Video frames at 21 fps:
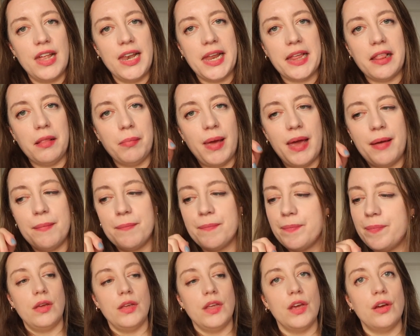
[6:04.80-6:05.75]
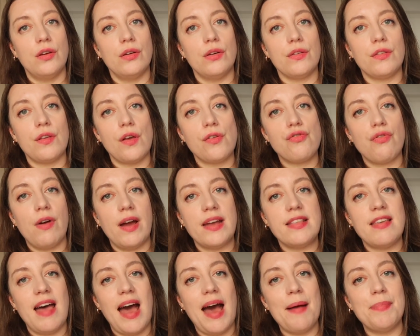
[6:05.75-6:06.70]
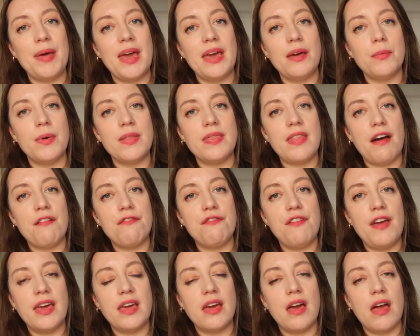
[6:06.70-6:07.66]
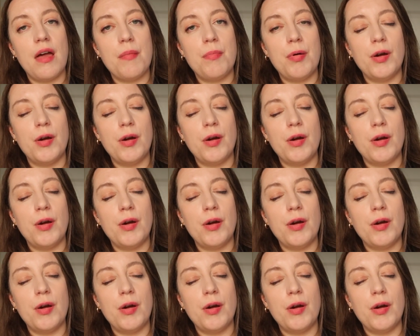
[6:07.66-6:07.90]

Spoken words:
a little bit. You can also try tapping with that finger.